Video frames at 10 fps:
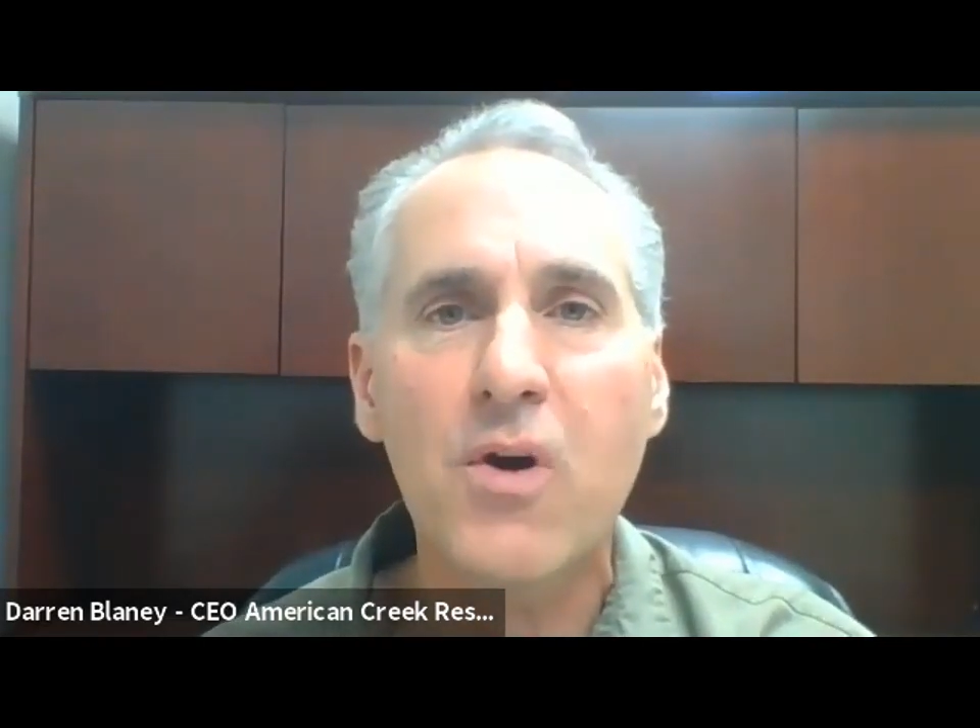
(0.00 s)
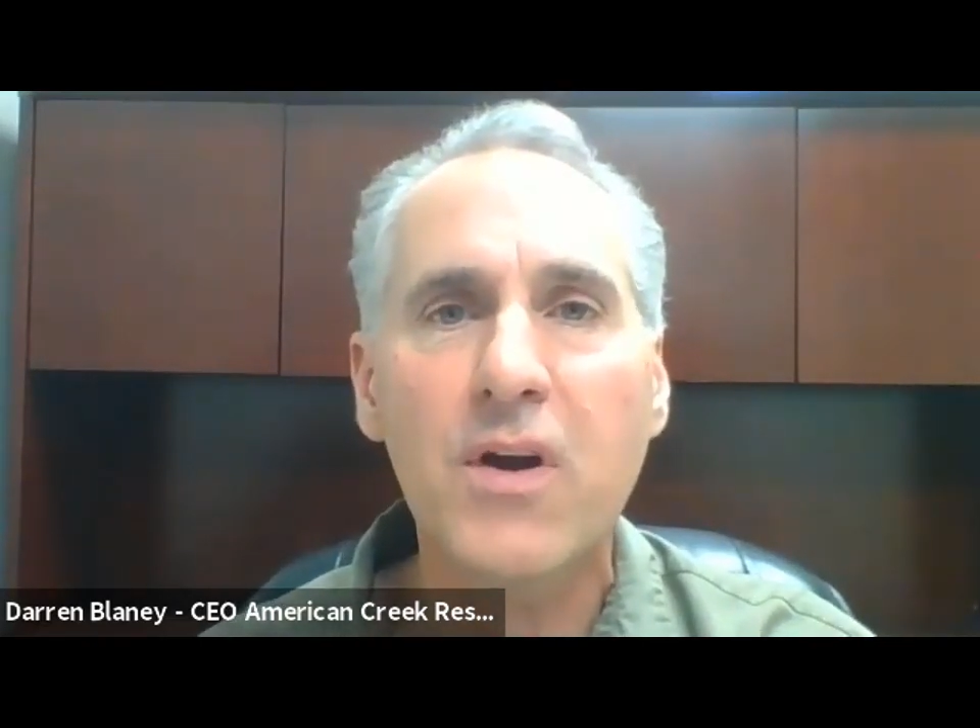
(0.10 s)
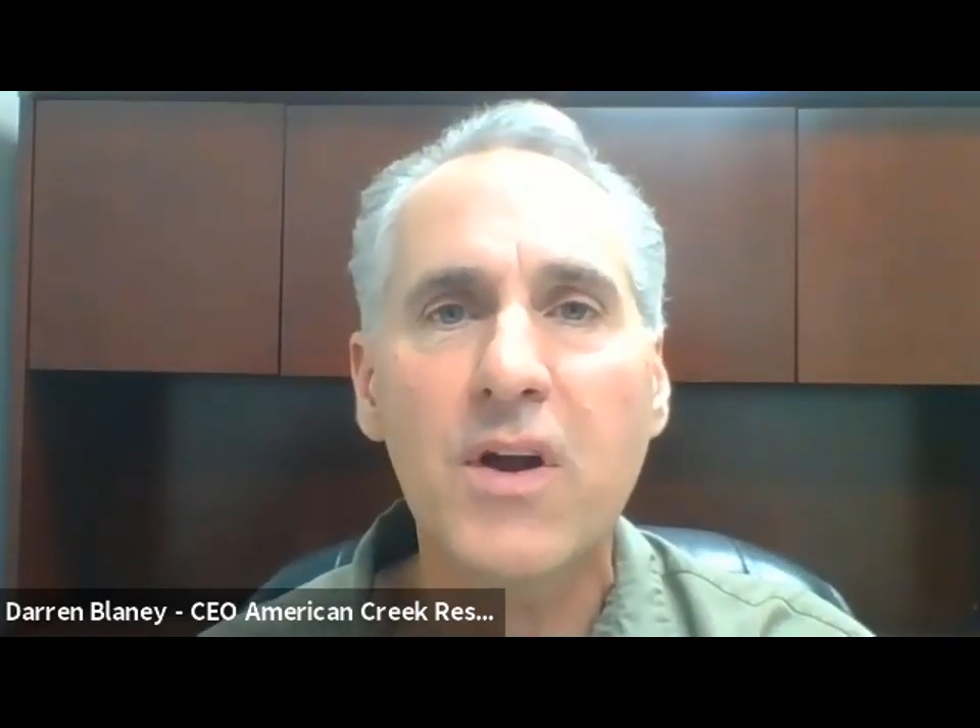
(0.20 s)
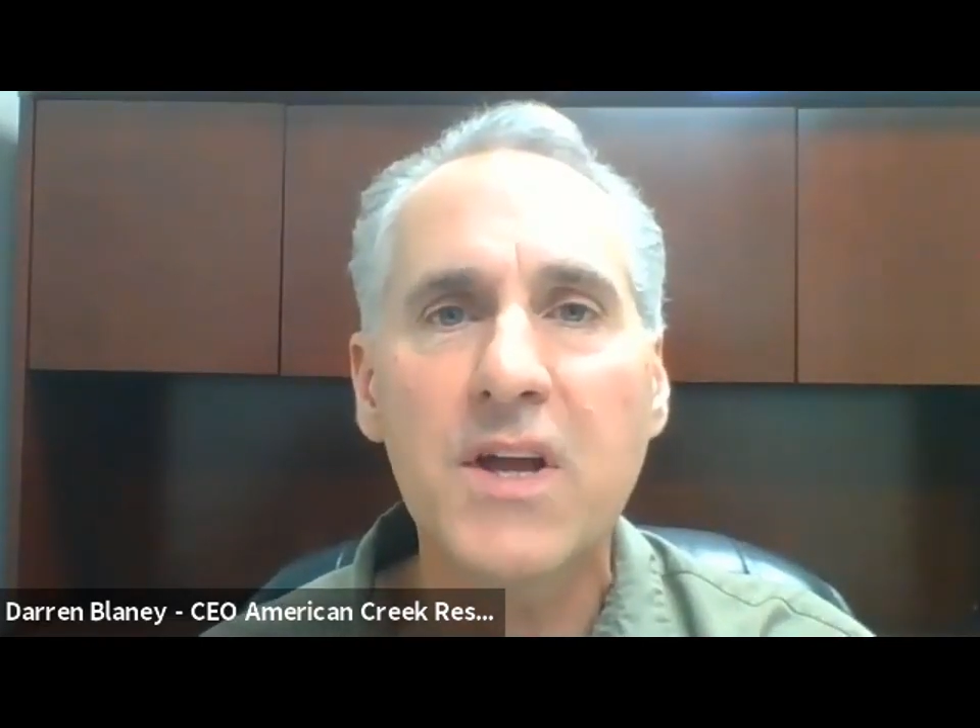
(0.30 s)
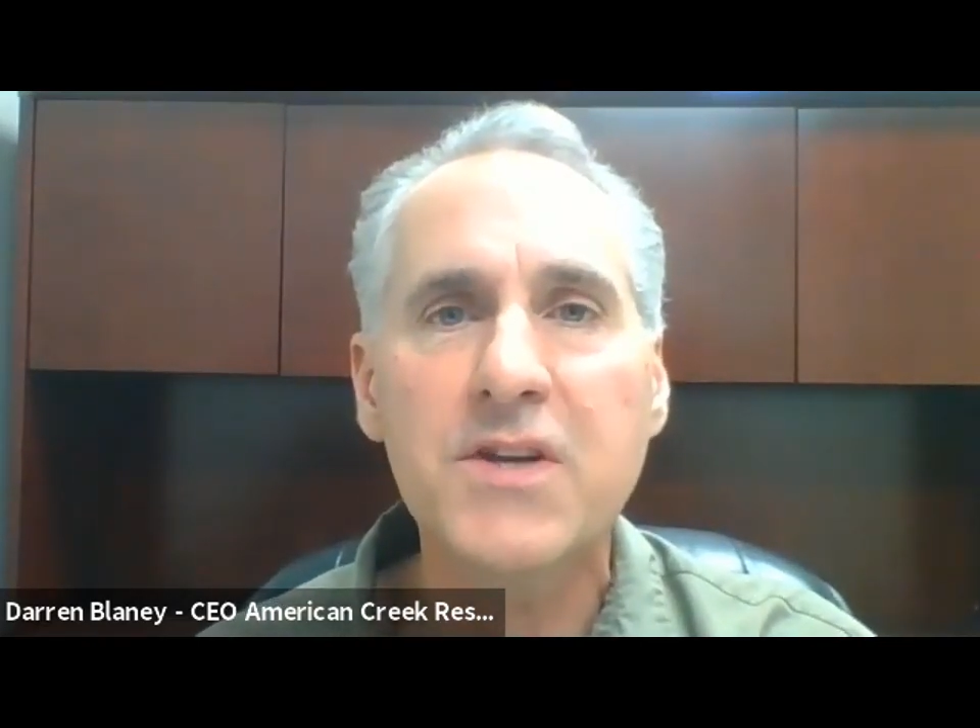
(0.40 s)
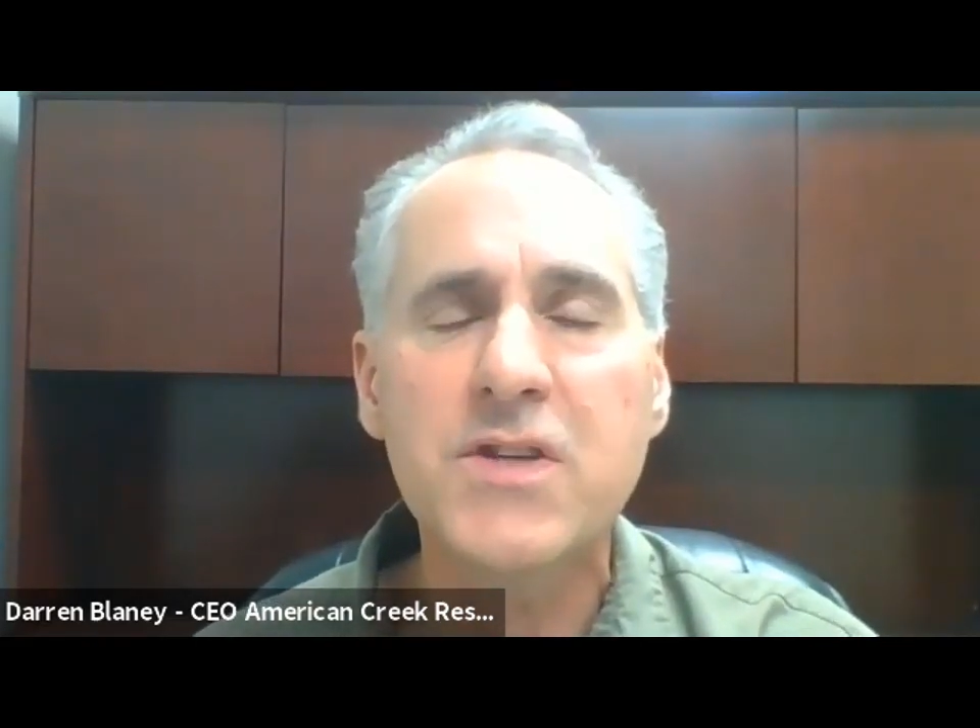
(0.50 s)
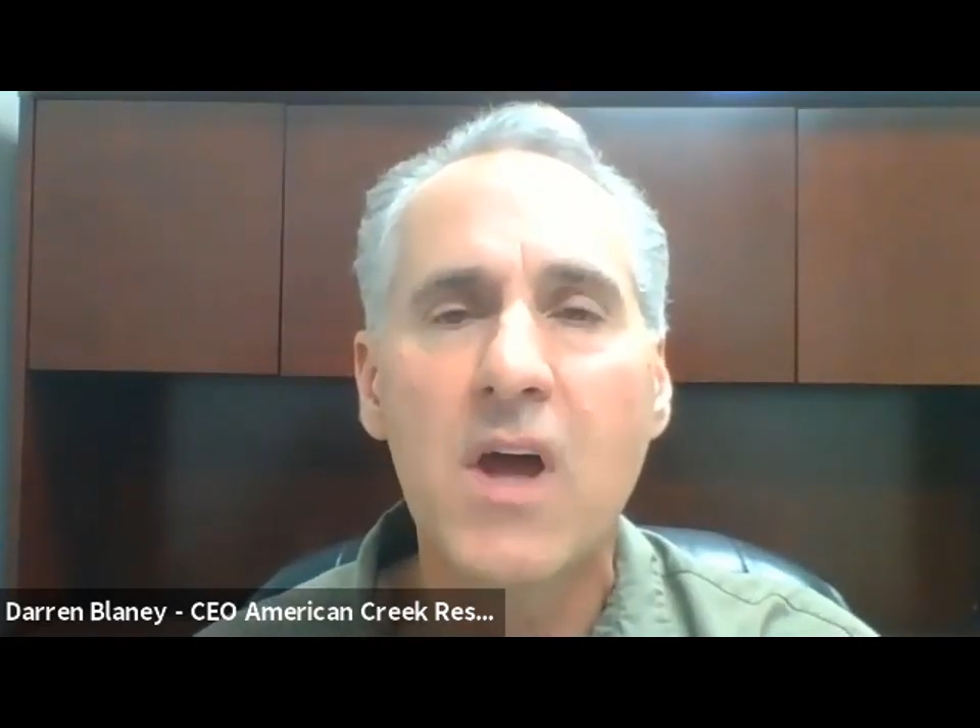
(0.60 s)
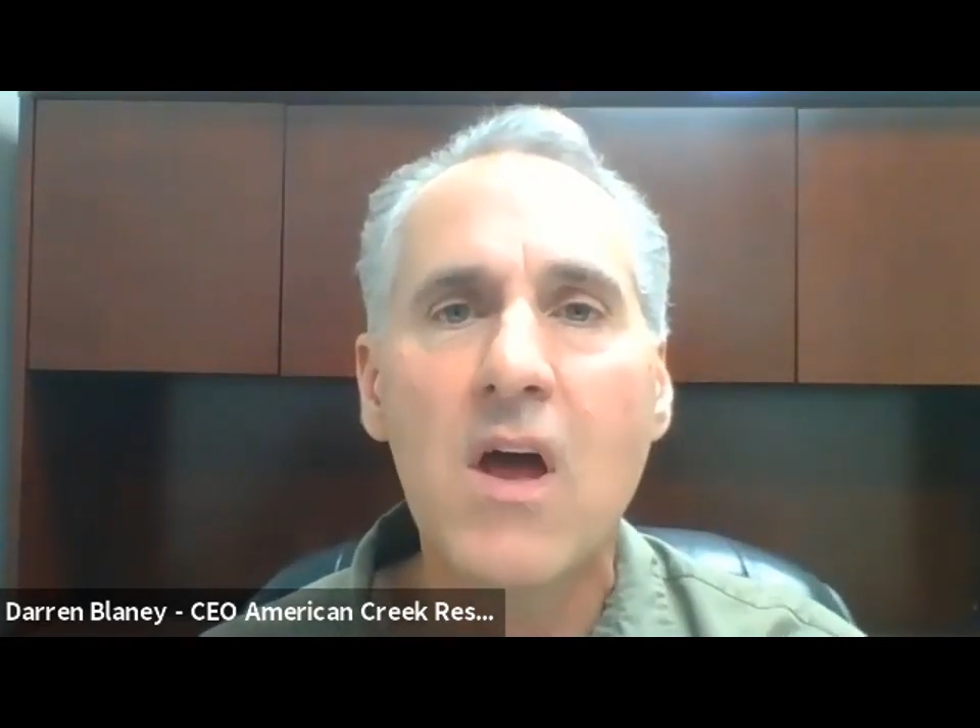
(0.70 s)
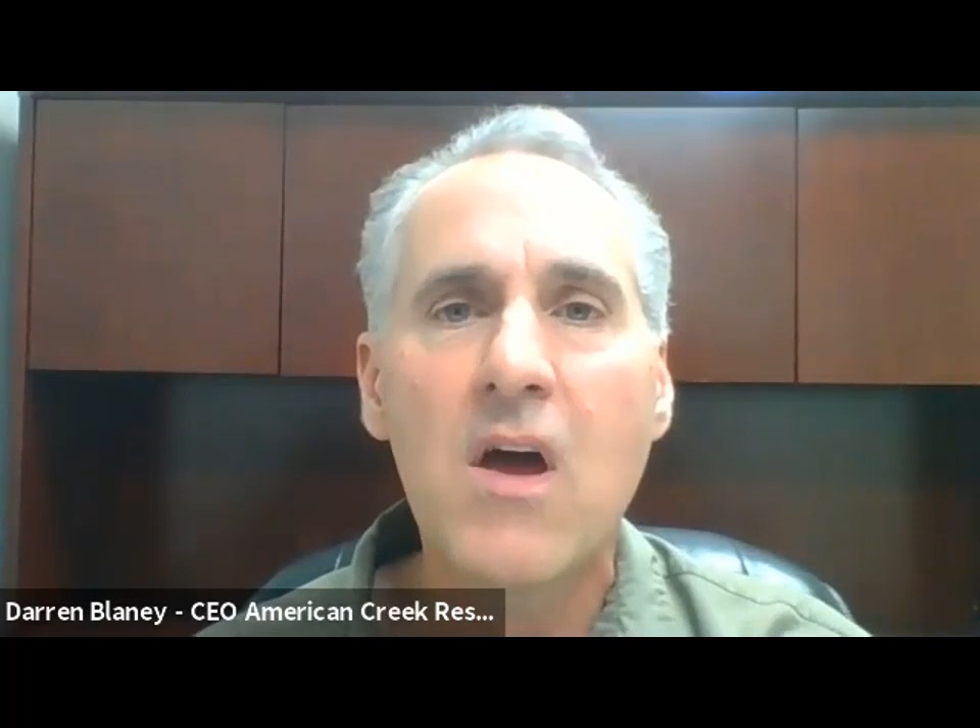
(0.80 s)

workings,